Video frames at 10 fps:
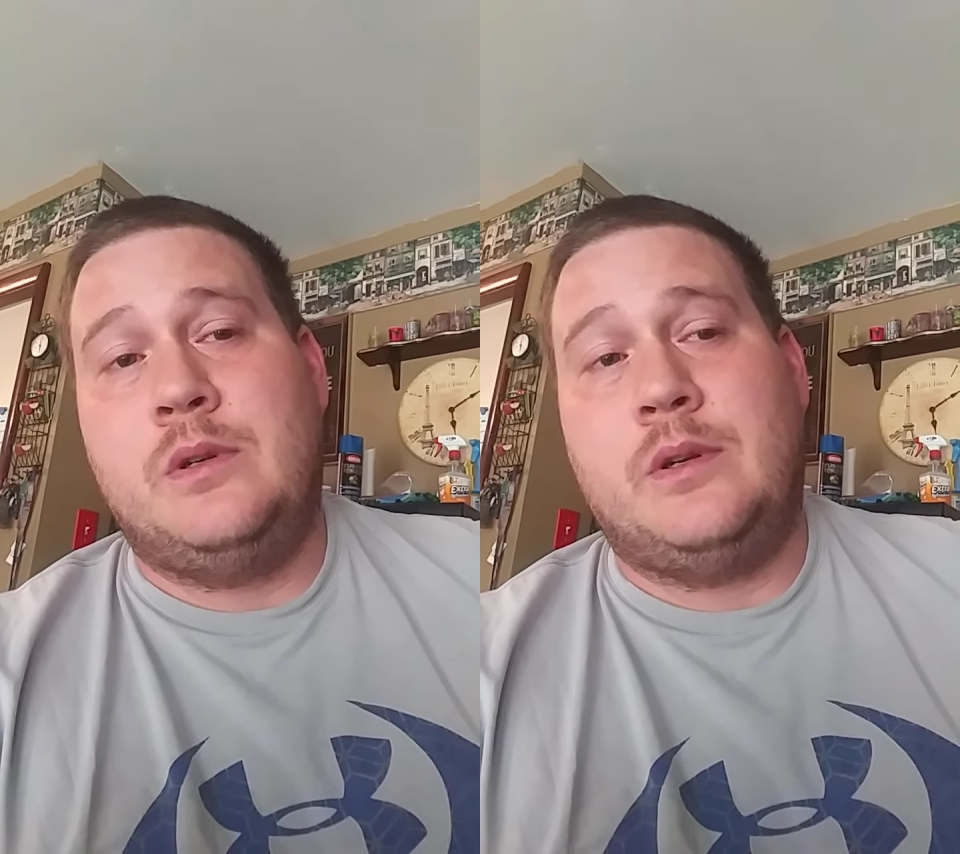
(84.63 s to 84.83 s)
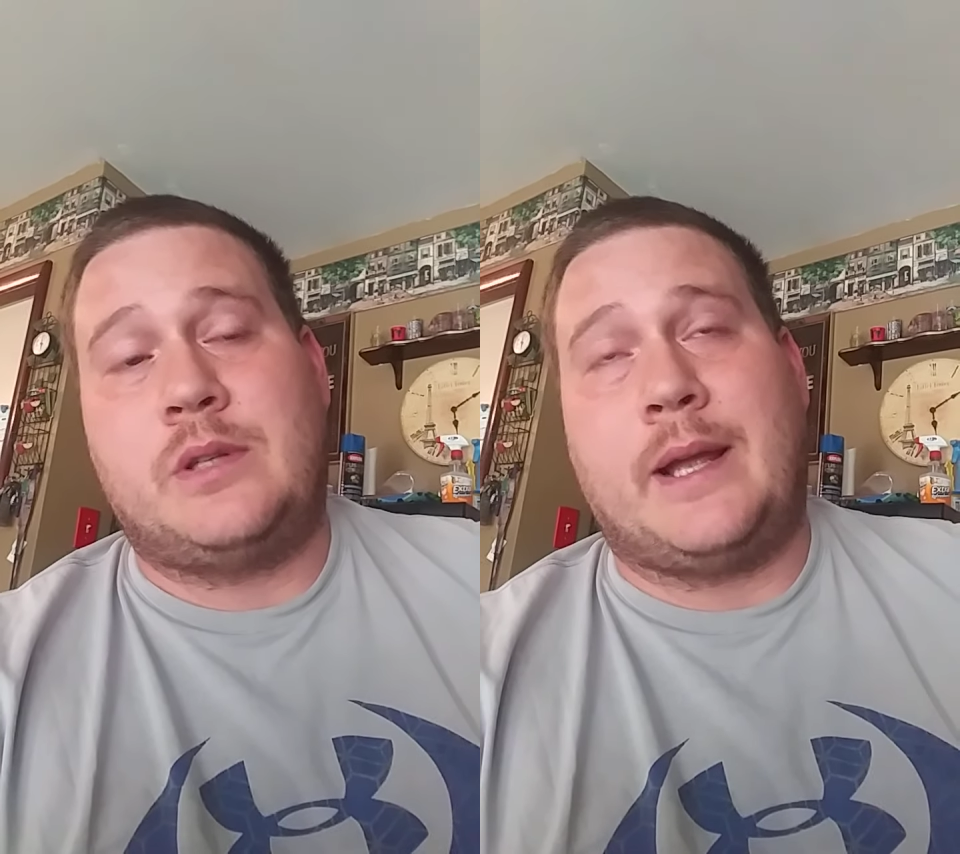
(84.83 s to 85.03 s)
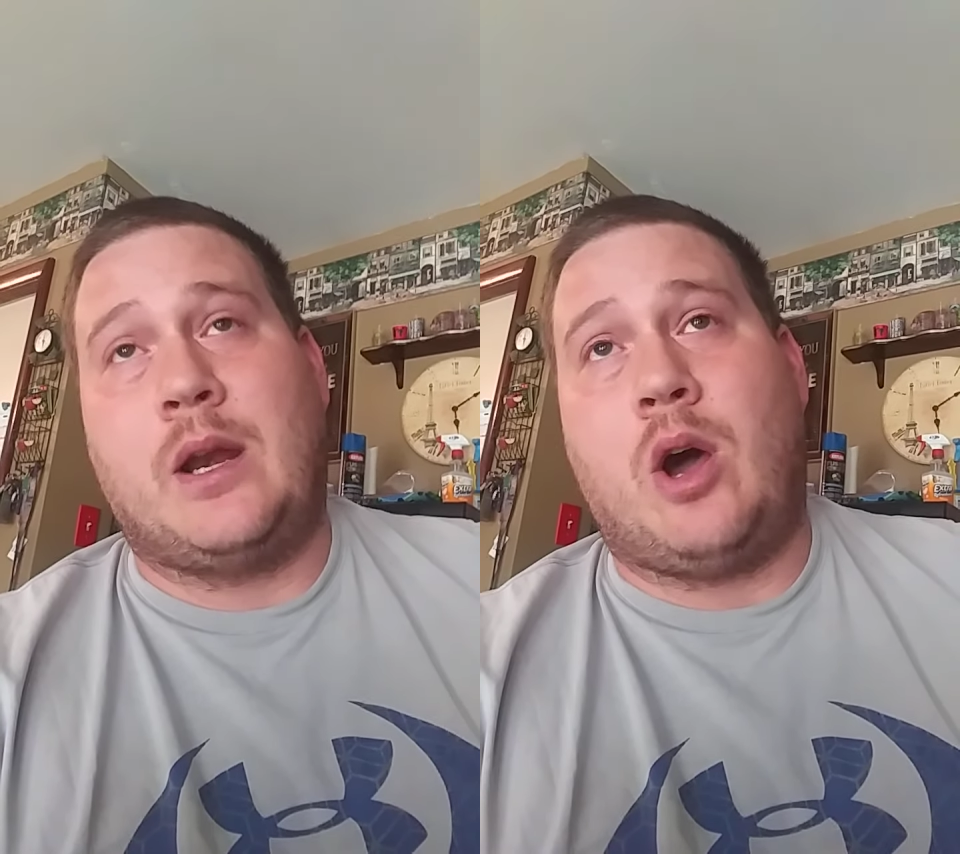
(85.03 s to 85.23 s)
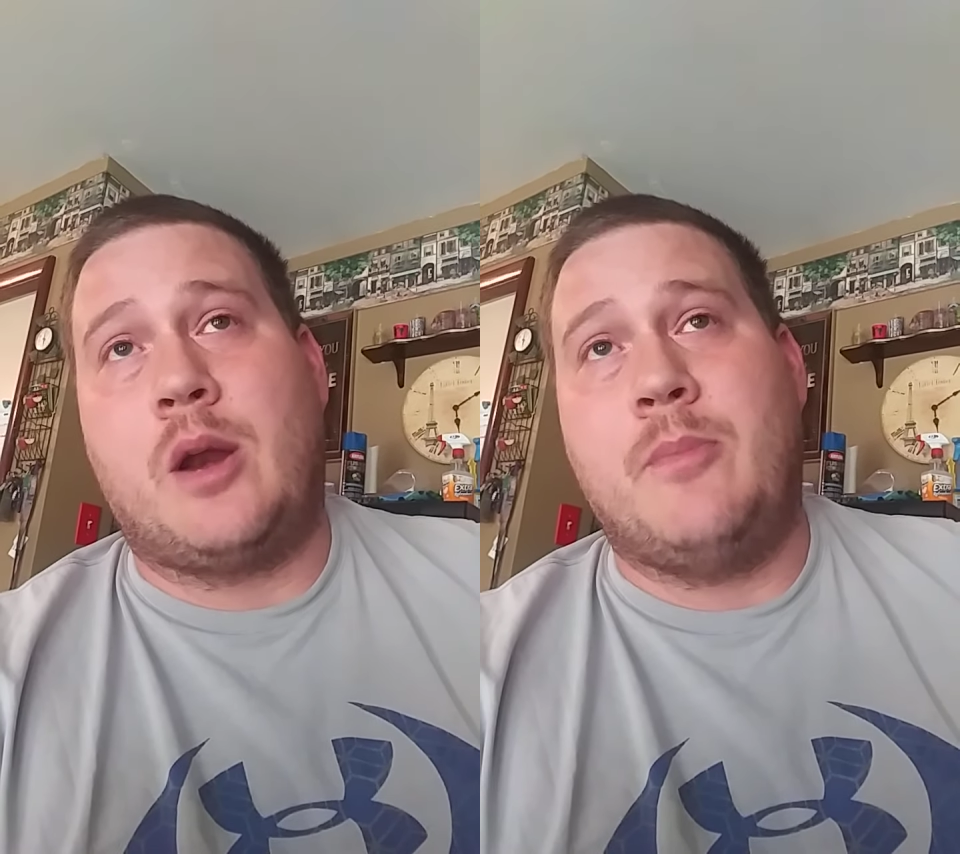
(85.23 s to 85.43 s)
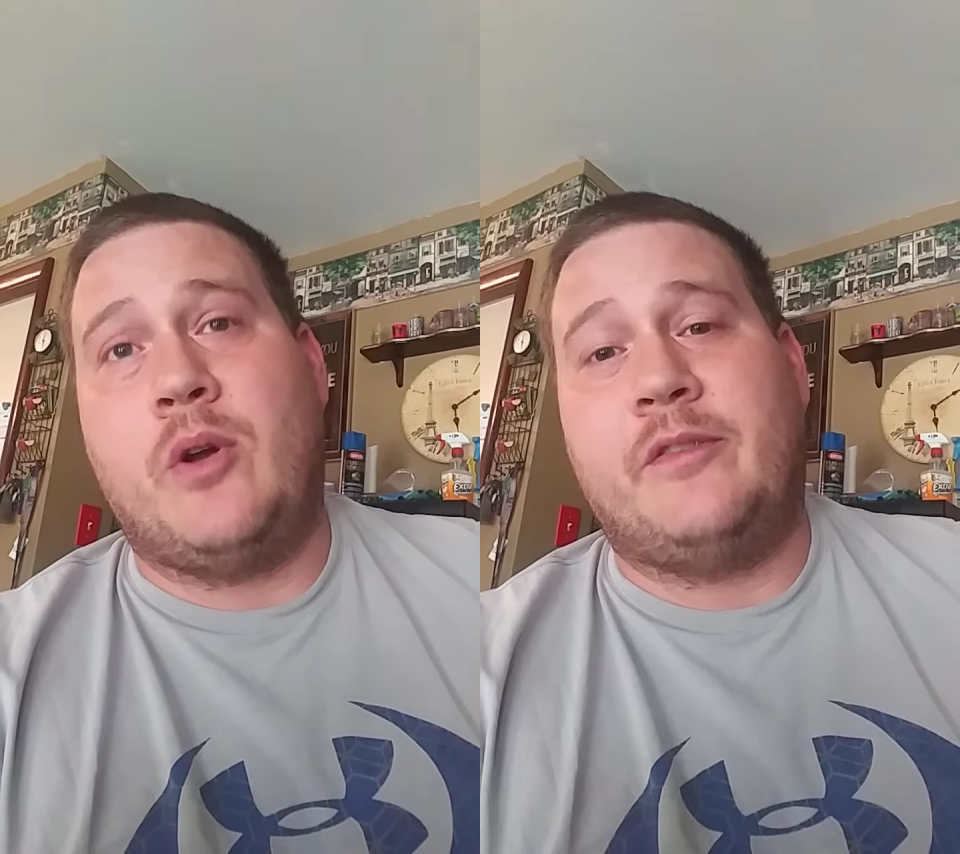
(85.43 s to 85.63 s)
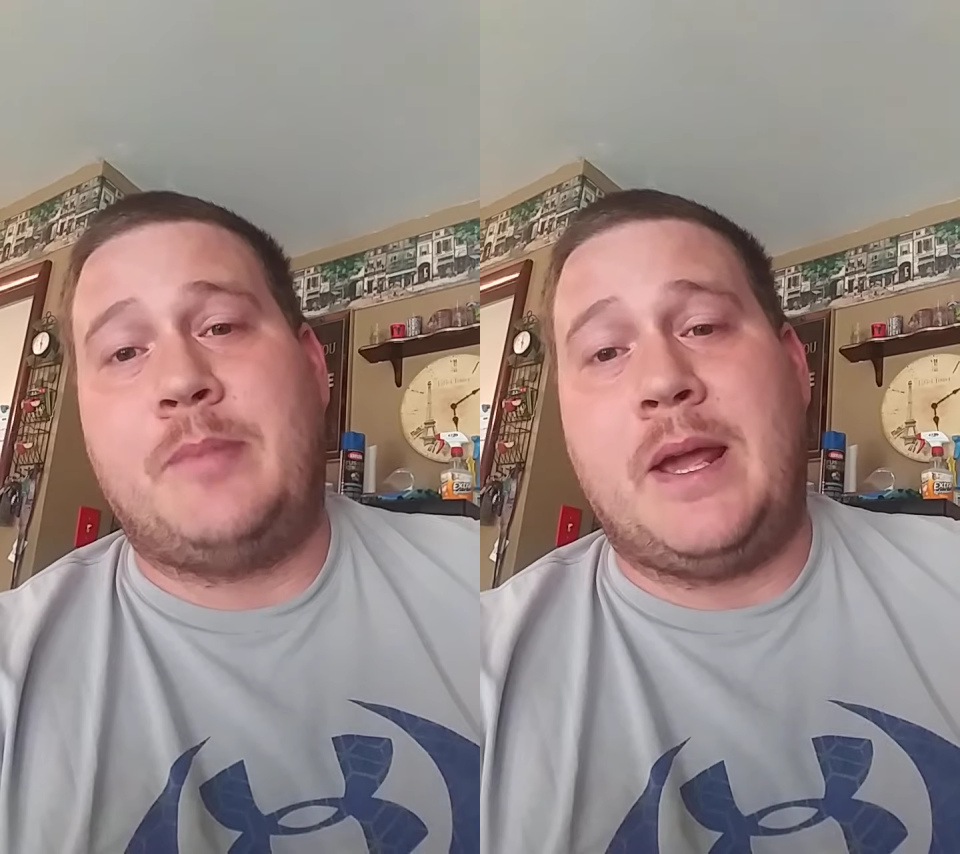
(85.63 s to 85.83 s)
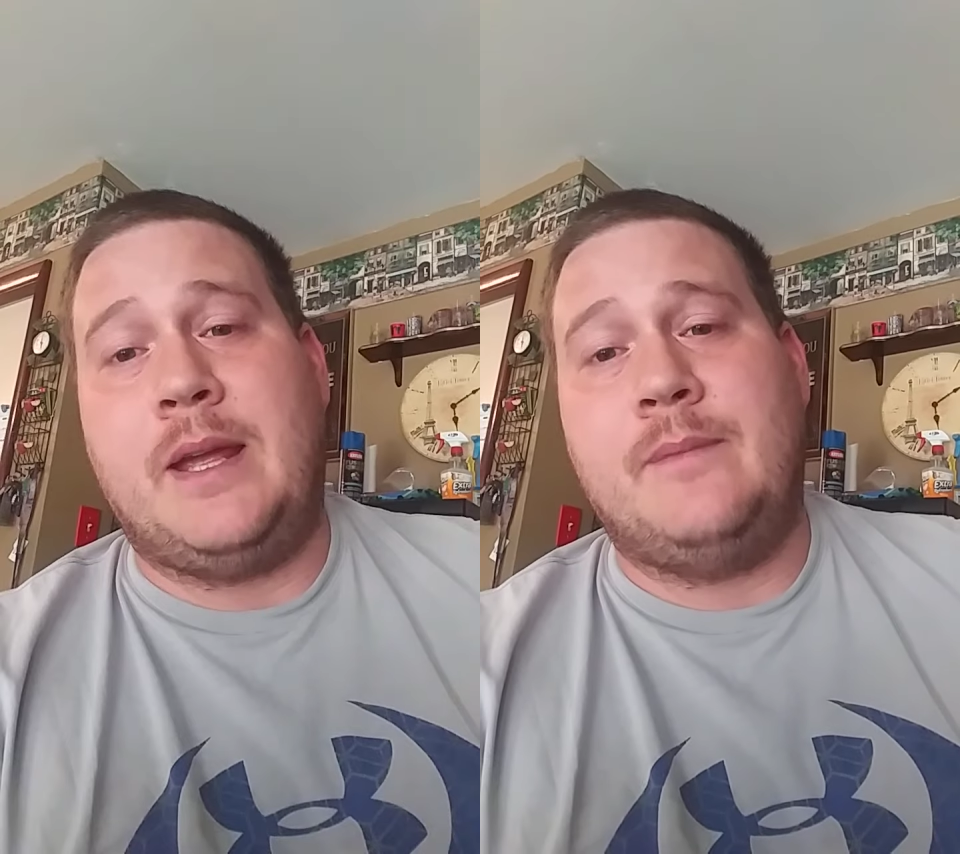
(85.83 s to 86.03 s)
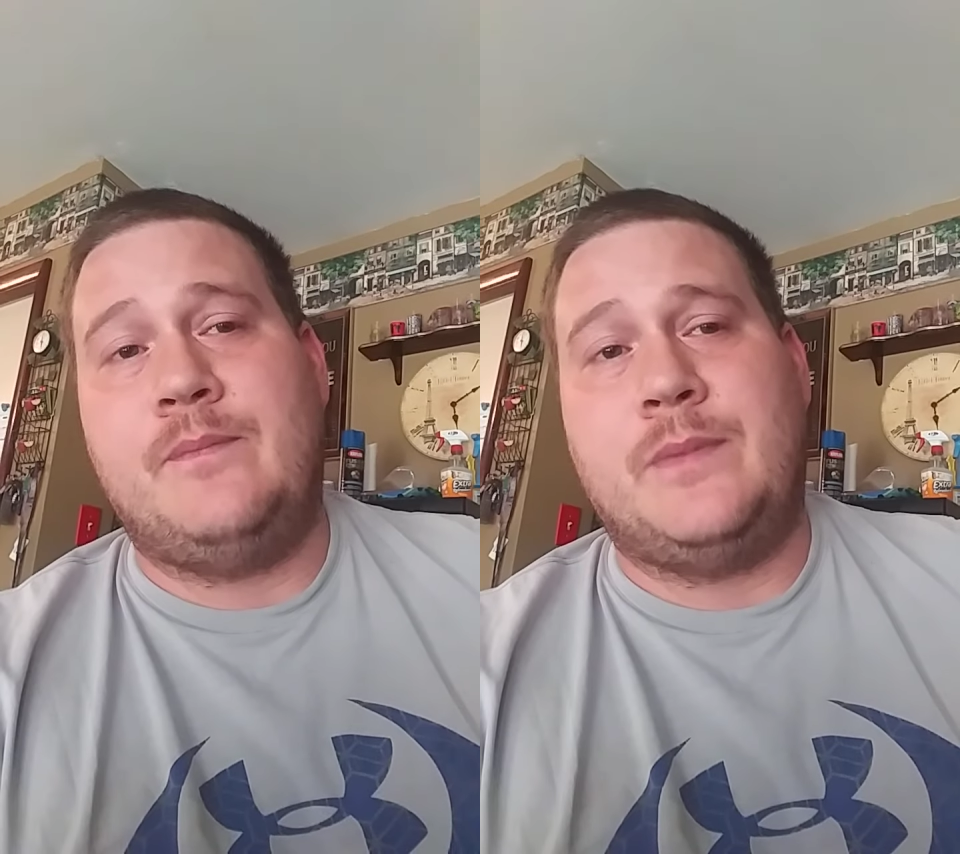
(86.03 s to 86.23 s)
It's like an automotive paint,